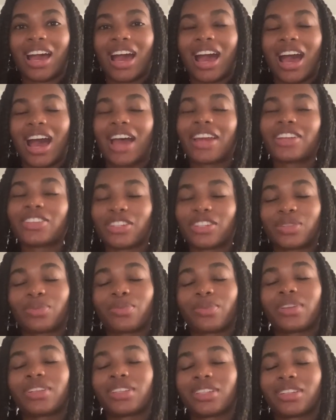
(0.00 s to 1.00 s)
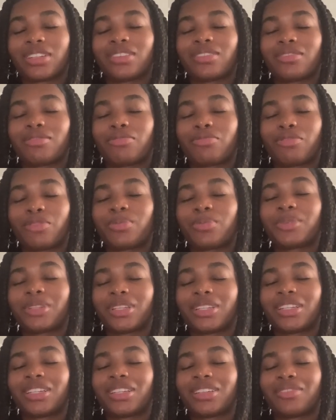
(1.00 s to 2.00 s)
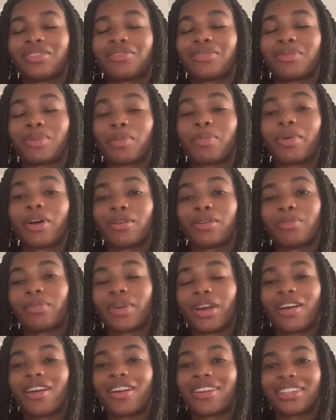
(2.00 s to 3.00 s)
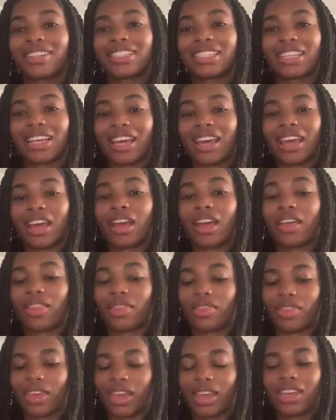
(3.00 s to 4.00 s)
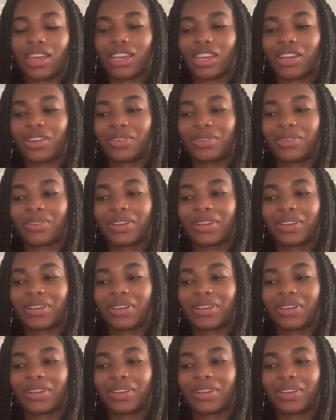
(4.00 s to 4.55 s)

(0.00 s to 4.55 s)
I just want to formally, from the bottom of my heart, say thank you